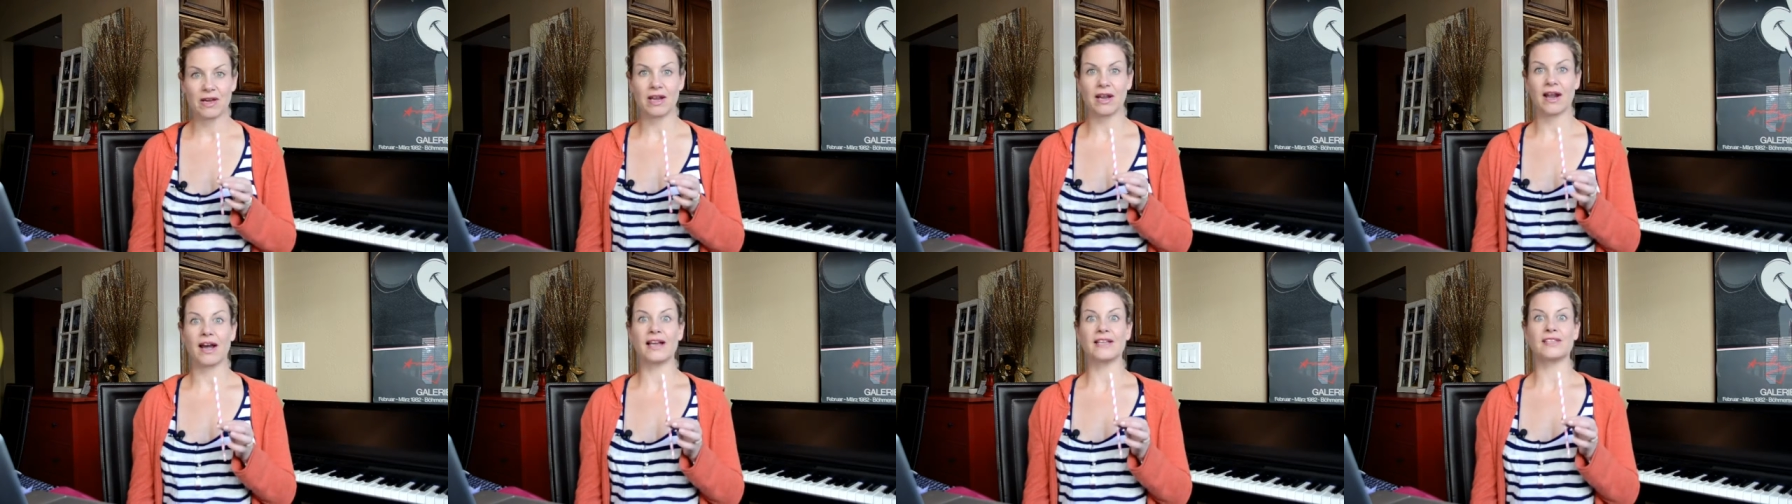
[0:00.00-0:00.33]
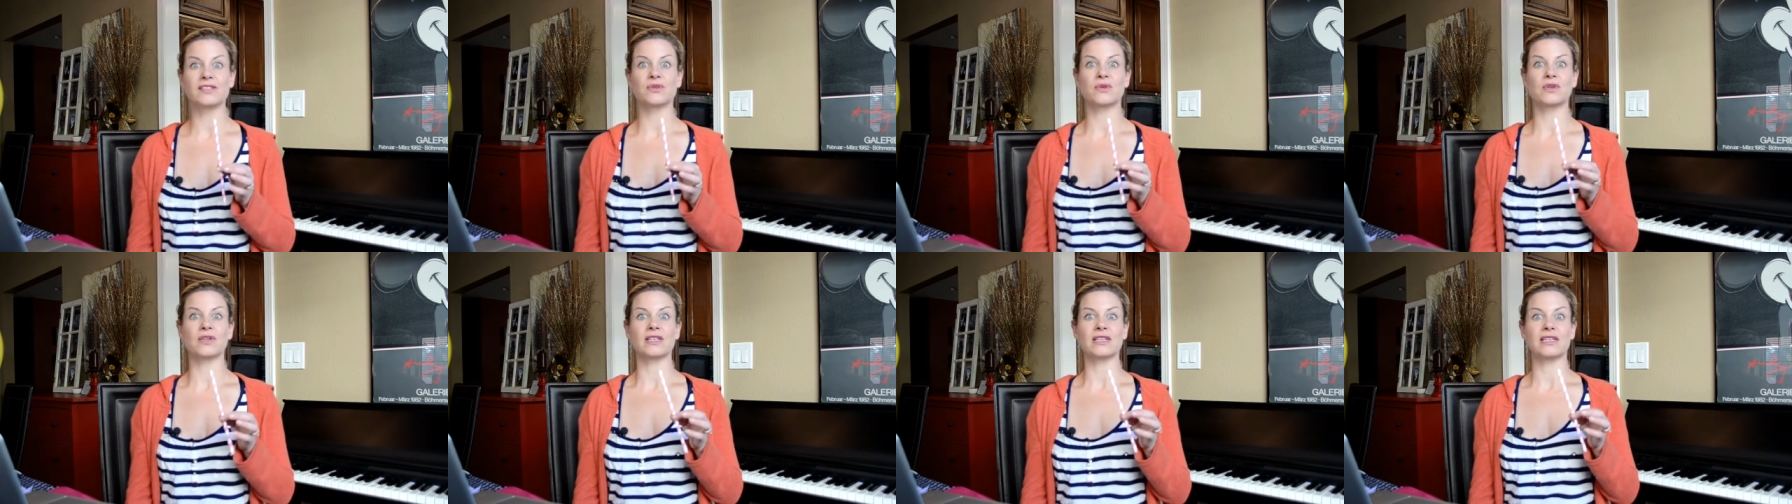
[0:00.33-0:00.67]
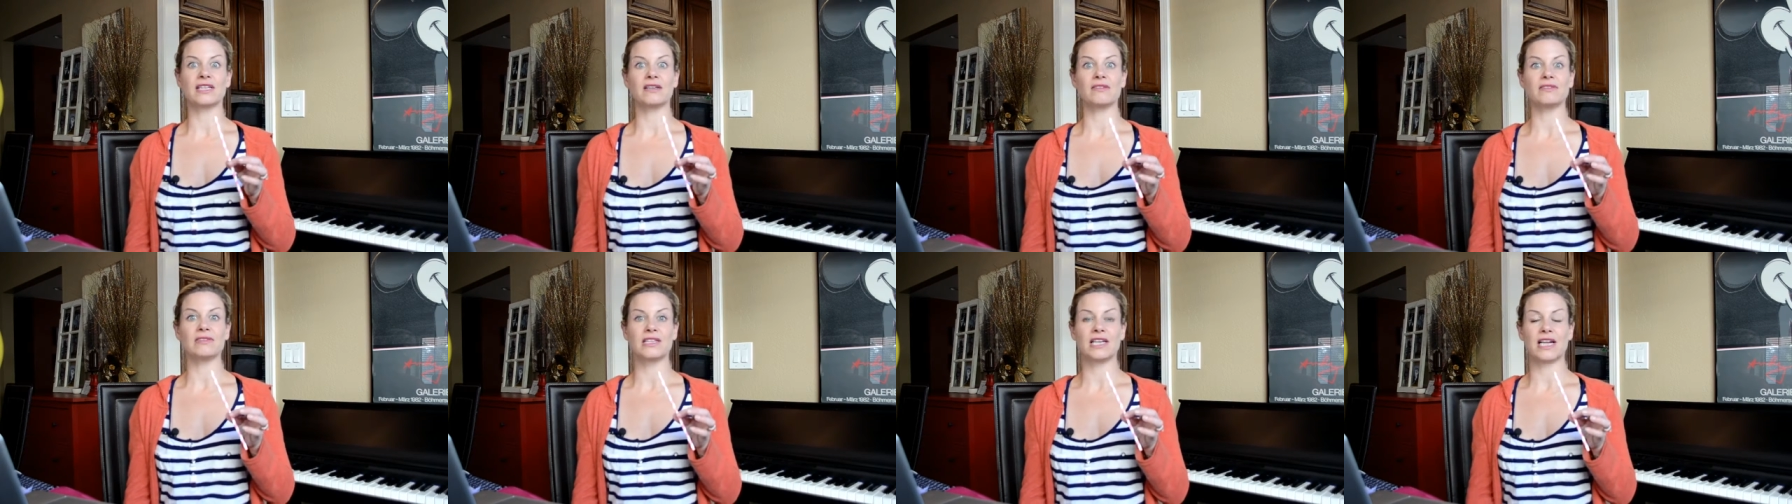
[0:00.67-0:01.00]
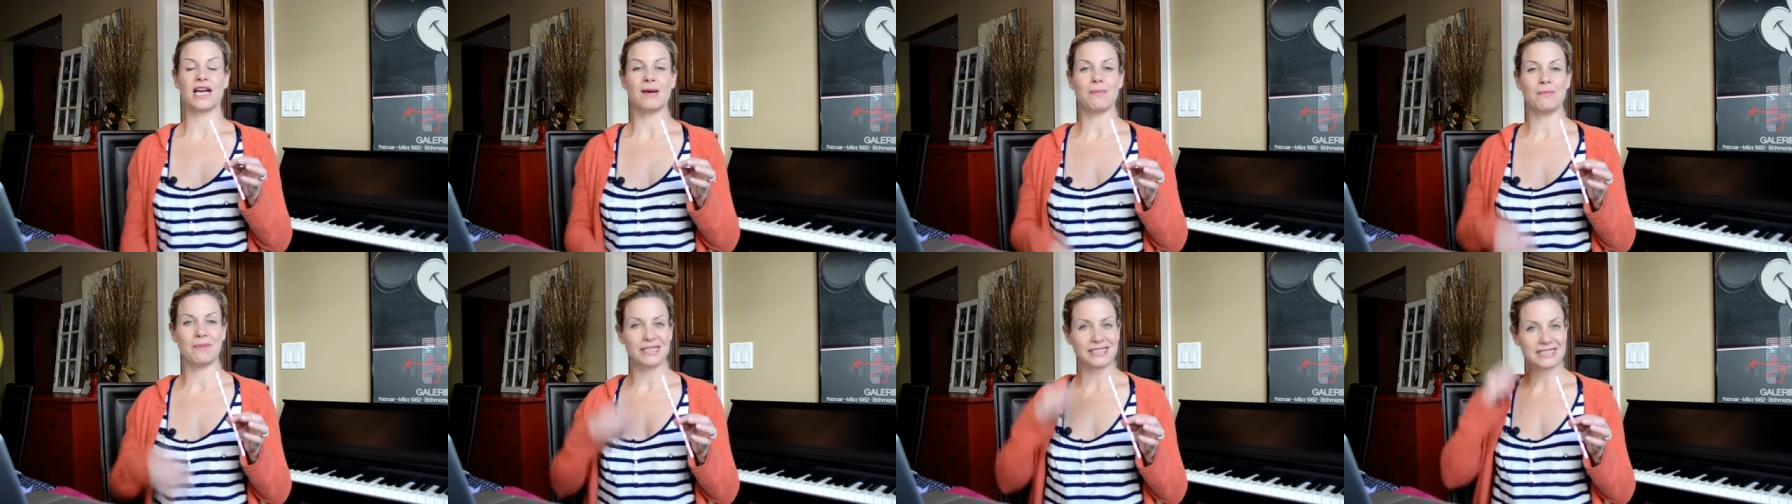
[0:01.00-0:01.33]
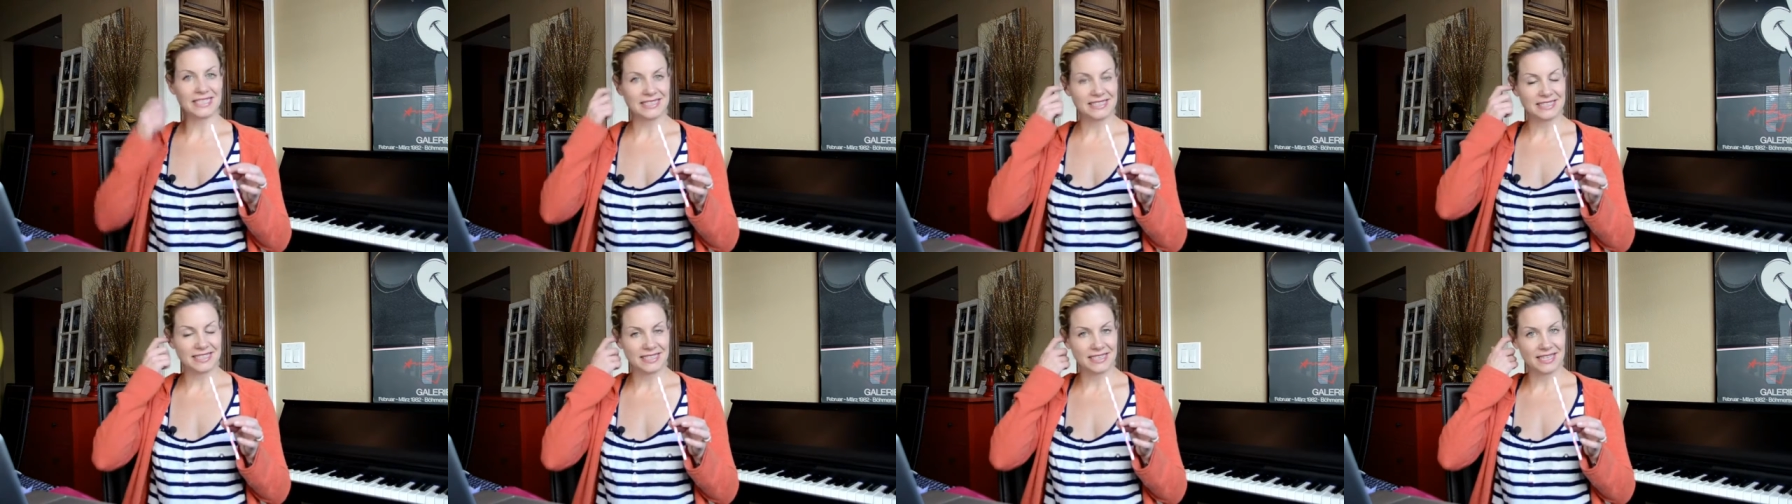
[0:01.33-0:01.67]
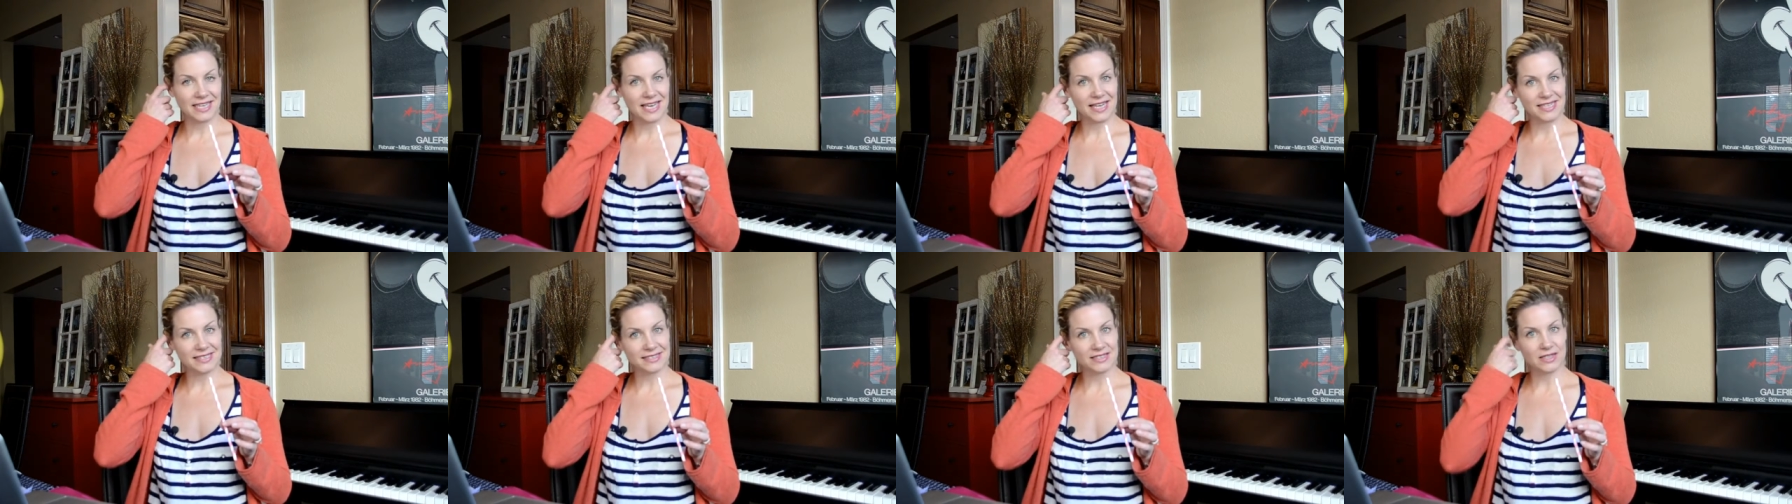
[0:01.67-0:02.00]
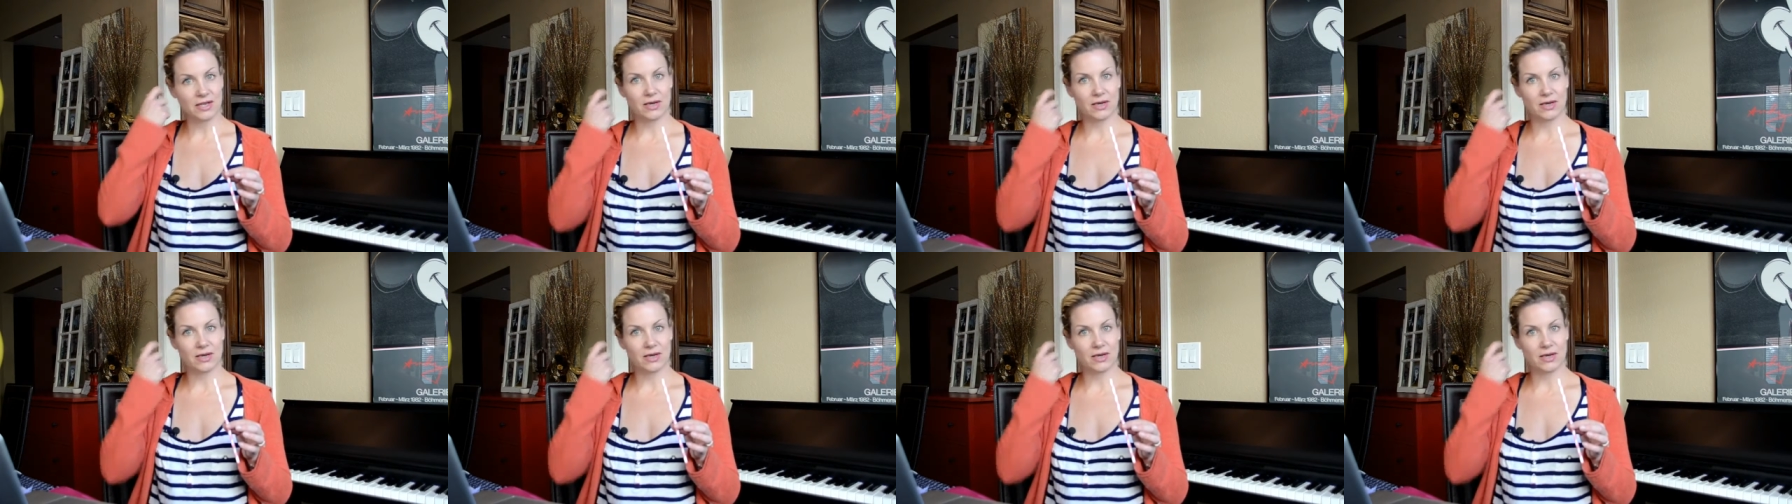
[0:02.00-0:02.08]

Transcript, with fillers: and I sort of lifted up as I did that.